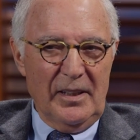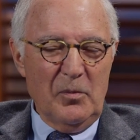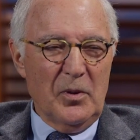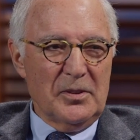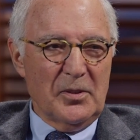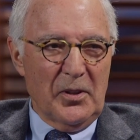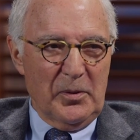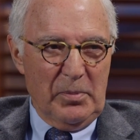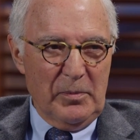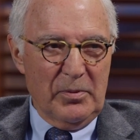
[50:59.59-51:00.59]
he wanted all
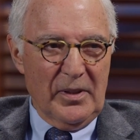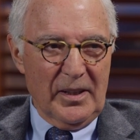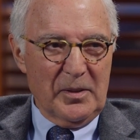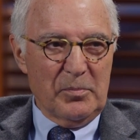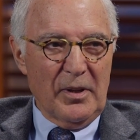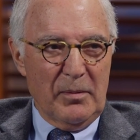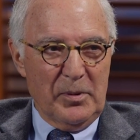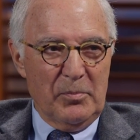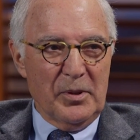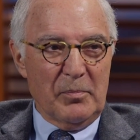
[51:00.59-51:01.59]
the people I could
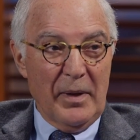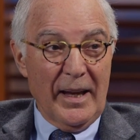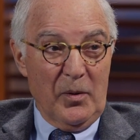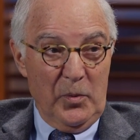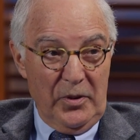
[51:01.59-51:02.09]
probably bring back